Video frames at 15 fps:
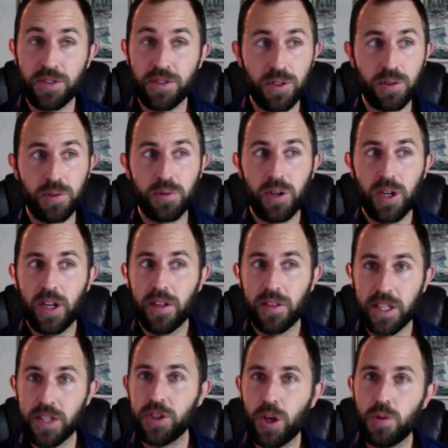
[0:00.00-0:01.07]
So
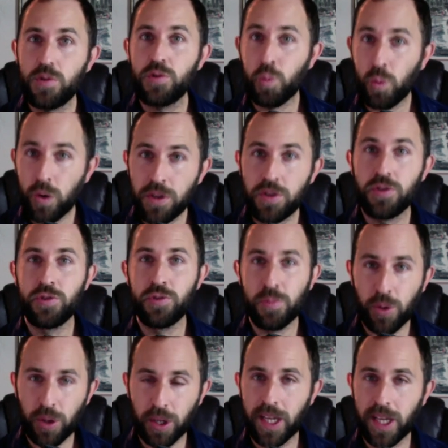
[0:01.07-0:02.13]
these coaches want to do
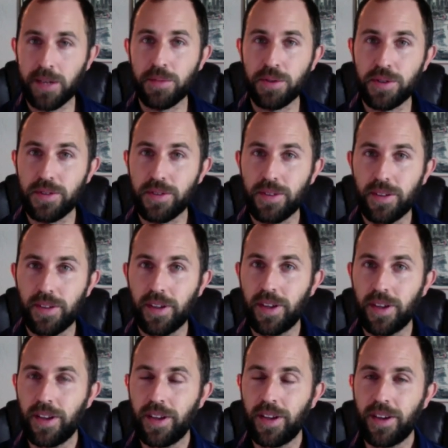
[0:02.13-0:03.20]
more camps,
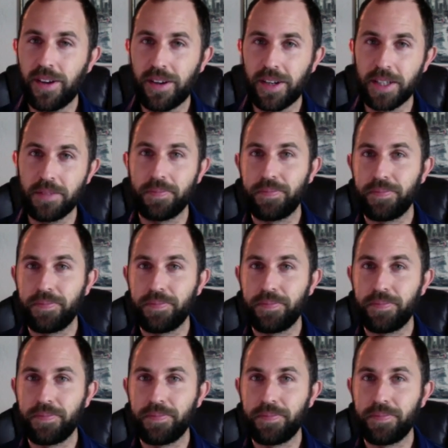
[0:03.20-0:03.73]
right?